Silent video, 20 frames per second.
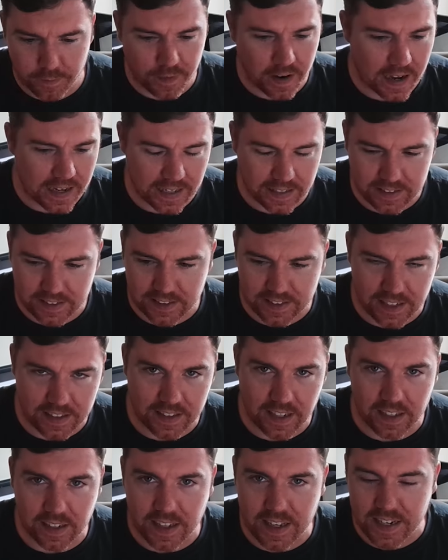finances in
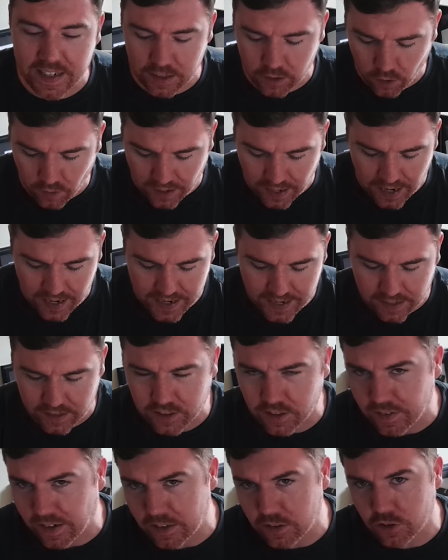that league. I know Ajax
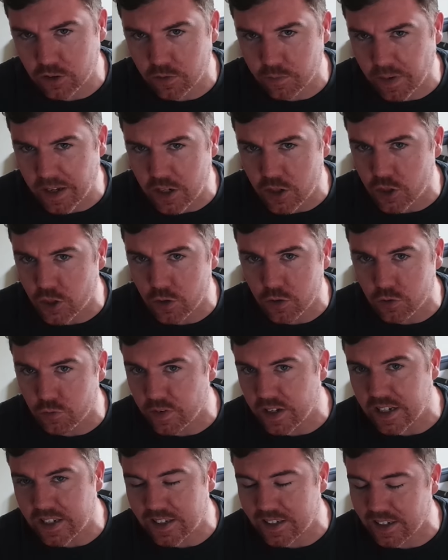have had some issues
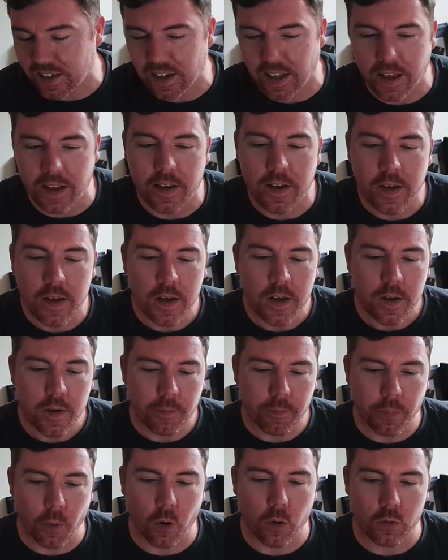recently,
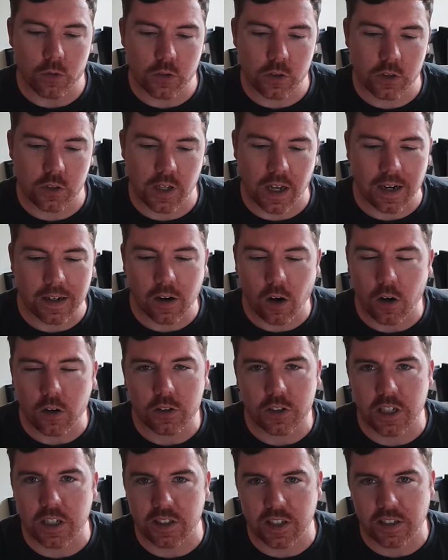but I can't
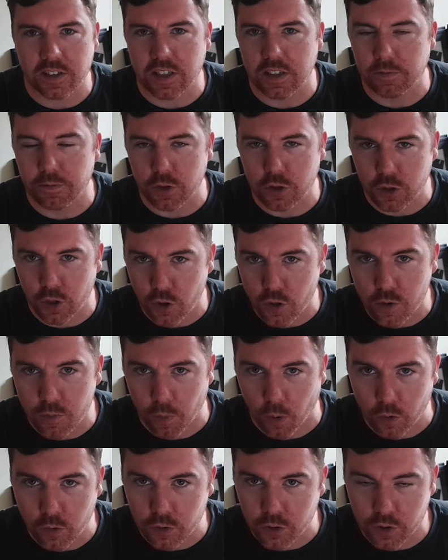see us asking for too
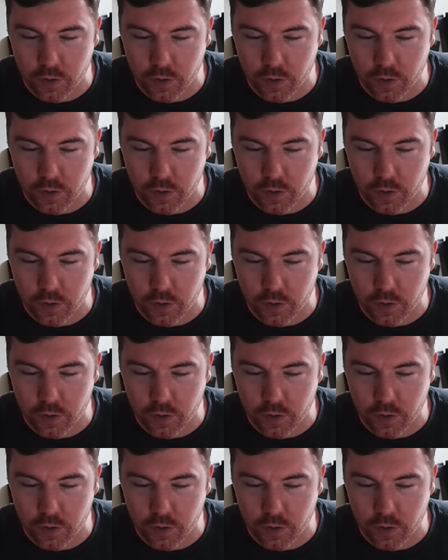much.